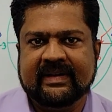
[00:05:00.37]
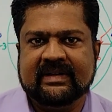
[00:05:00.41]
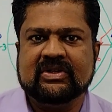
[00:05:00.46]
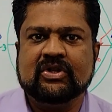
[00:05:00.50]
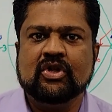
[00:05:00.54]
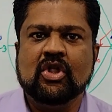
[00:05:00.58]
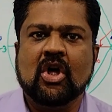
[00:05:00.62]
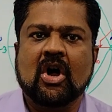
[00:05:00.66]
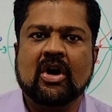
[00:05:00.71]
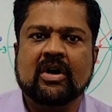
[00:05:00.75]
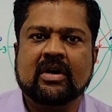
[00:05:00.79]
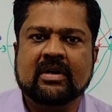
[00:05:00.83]

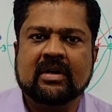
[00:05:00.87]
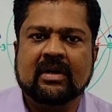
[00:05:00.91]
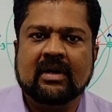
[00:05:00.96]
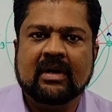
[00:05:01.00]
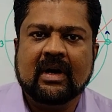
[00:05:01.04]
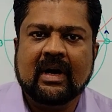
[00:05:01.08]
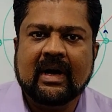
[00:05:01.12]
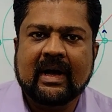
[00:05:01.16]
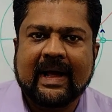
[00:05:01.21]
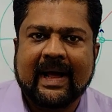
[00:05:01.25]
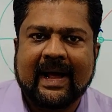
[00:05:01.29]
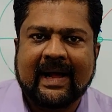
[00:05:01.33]
is
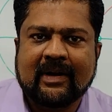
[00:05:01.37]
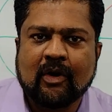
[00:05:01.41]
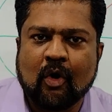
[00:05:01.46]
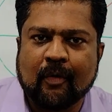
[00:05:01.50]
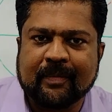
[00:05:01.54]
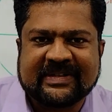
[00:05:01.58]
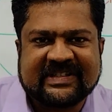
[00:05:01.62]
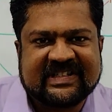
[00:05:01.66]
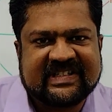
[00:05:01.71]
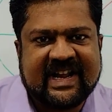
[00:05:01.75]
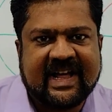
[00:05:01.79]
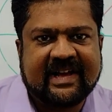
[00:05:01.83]
not an
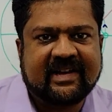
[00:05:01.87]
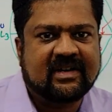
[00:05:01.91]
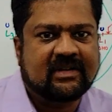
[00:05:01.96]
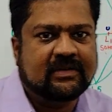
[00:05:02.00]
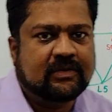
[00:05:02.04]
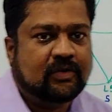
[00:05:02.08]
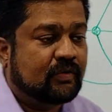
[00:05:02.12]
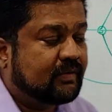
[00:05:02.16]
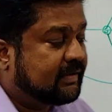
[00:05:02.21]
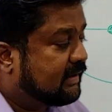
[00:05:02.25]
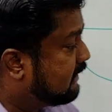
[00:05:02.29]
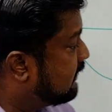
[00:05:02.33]

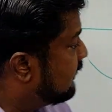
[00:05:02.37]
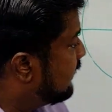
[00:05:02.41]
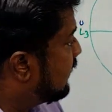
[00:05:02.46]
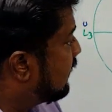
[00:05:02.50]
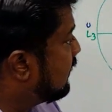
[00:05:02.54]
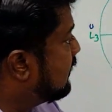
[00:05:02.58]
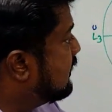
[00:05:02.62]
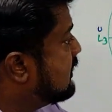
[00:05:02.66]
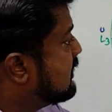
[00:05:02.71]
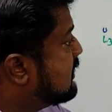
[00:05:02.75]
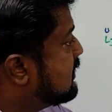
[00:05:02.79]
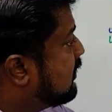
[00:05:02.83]
obstacle over
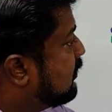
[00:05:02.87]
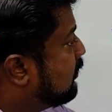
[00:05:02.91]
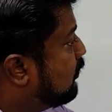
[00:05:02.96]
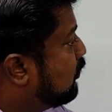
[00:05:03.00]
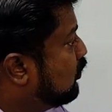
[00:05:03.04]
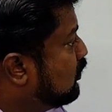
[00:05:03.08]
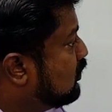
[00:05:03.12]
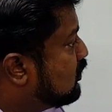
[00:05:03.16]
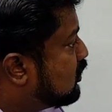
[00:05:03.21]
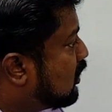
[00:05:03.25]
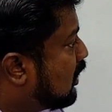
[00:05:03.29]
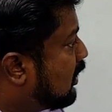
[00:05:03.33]
there.
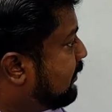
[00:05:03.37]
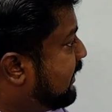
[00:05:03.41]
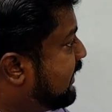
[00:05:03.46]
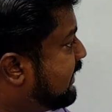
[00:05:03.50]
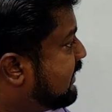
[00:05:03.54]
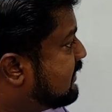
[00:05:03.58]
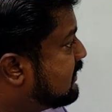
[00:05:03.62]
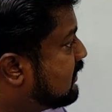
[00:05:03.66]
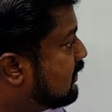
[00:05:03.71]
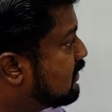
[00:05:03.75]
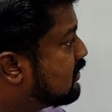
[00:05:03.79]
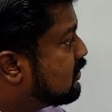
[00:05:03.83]
Moon's
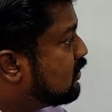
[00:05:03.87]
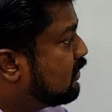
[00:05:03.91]
orbit is